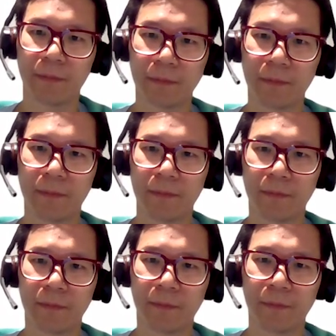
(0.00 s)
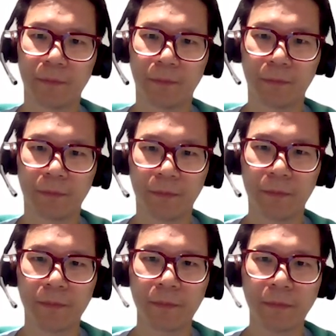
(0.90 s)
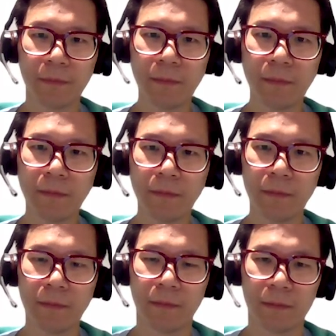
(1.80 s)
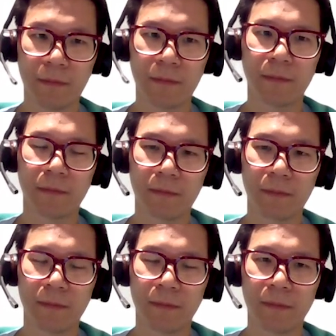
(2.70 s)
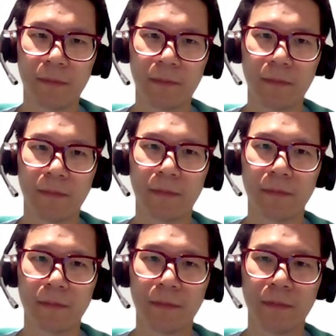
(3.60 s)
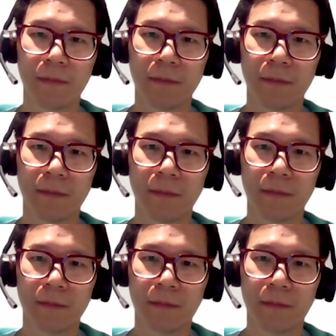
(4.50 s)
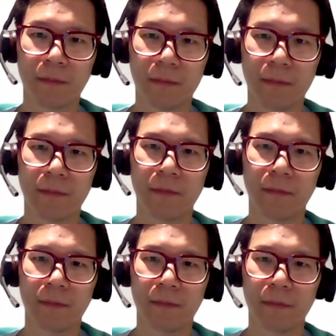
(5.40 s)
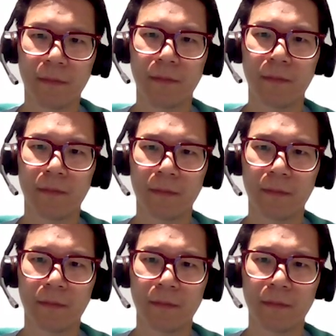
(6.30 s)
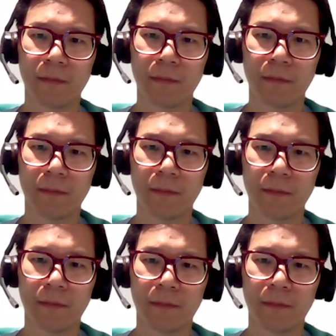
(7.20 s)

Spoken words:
The person shown says nothing.